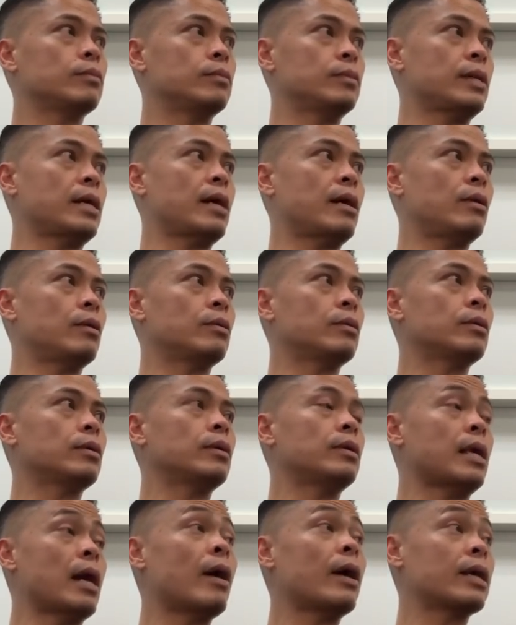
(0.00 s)
Now,
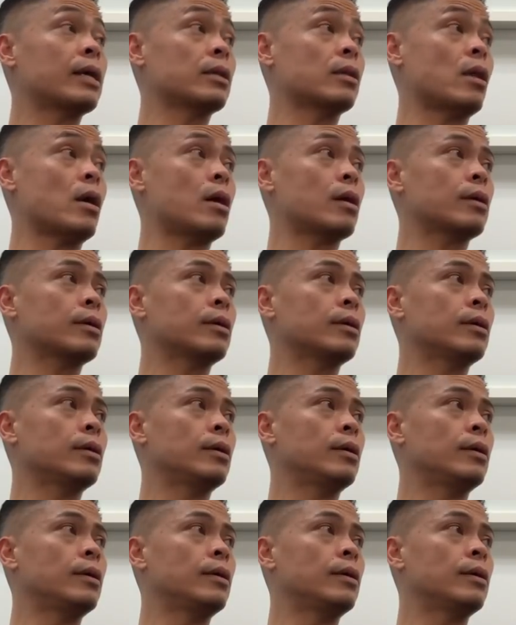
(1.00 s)
now I can lock
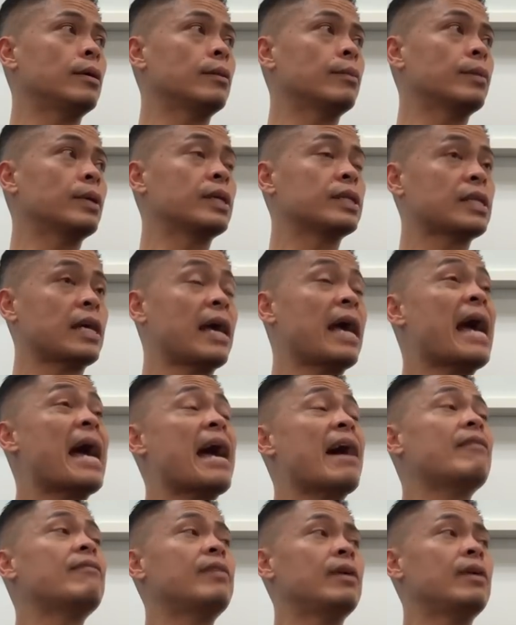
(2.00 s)
because I have